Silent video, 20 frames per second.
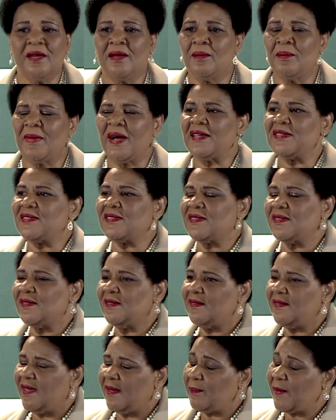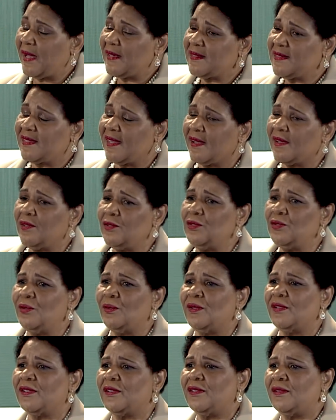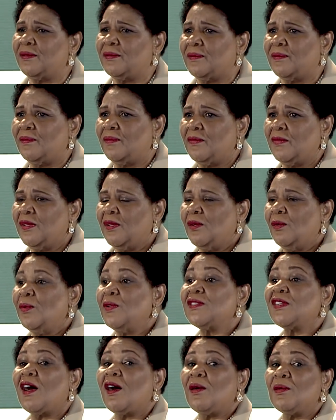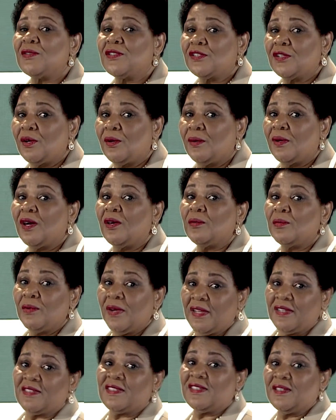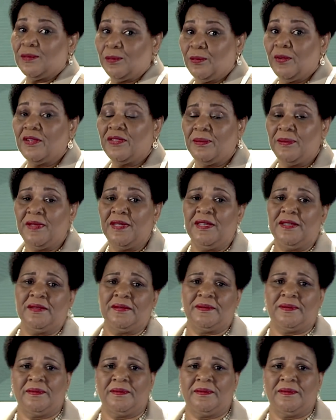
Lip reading: My second daughter was also arrested with me.